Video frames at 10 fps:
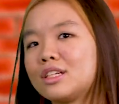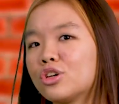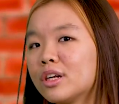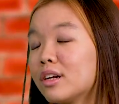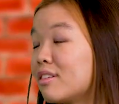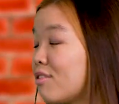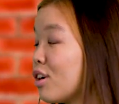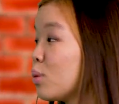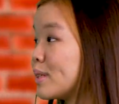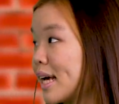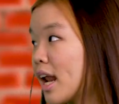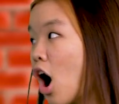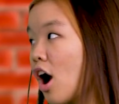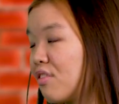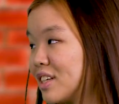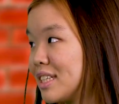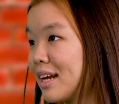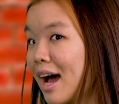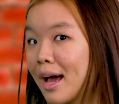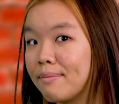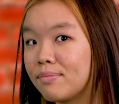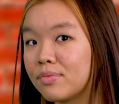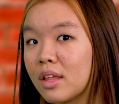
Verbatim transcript: Jordan River was at harvest time.